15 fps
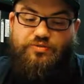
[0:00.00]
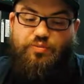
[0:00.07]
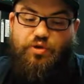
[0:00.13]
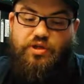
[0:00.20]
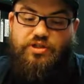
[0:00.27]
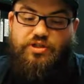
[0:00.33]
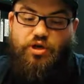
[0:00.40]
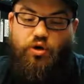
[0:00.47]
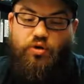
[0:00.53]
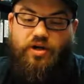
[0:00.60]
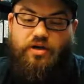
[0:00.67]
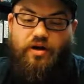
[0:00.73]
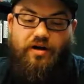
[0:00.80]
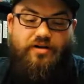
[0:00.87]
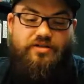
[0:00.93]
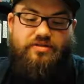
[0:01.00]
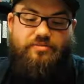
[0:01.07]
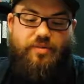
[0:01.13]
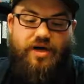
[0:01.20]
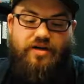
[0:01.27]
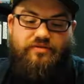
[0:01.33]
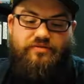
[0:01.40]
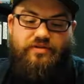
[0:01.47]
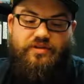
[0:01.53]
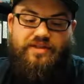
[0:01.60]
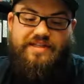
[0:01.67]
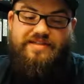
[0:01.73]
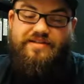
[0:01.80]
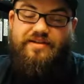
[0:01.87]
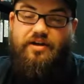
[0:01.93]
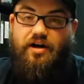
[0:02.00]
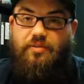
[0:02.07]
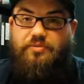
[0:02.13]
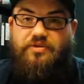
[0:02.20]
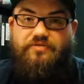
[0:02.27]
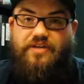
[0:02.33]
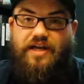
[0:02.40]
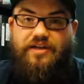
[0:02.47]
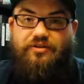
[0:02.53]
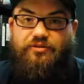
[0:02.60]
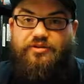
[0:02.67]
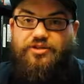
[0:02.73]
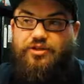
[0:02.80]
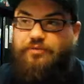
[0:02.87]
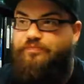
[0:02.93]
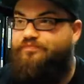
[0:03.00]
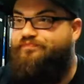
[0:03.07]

put a token onto the battlefield that's a copy of that creature.